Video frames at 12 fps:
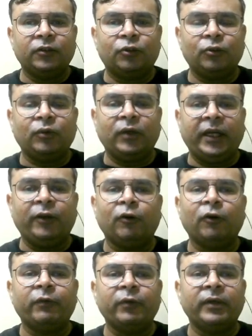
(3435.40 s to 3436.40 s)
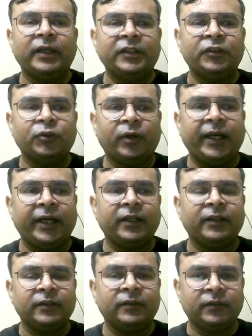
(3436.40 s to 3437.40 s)
So I hope you will enjoy
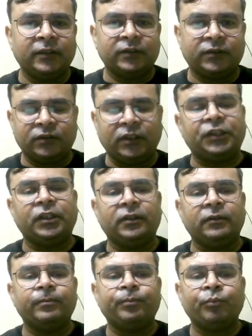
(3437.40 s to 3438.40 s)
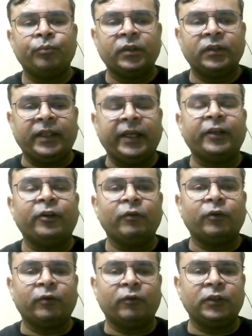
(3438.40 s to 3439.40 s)
this session. Thank you
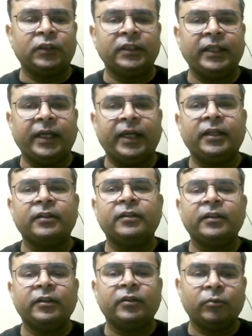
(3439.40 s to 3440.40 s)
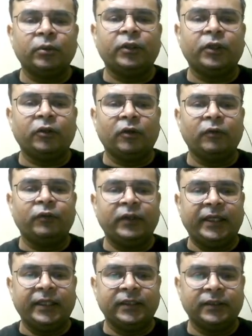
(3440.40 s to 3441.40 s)
for watching and good day to all of you
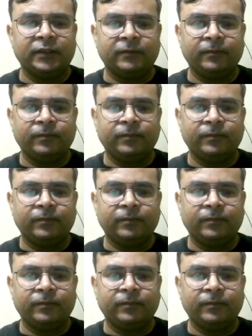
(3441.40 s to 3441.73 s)
guys.